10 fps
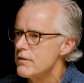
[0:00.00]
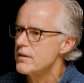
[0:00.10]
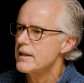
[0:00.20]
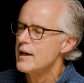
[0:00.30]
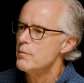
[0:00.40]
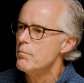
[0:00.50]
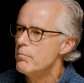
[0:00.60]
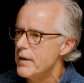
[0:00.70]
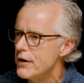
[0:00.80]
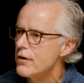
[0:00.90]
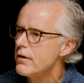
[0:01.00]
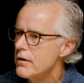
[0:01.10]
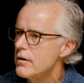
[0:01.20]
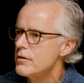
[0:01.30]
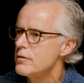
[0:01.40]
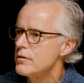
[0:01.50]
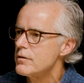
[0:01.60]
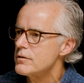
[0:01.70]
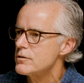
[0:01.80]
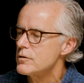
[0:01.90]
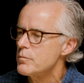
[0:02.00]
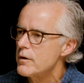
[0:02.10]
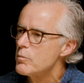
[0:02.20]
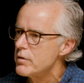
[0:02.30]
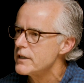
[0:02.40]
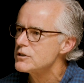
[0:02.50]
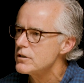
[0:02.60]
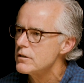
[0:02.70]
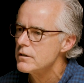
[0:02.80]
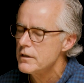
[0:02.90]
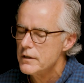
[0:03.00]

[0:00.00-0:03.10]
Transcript: I feel like I'm better under a certain amount of pressure.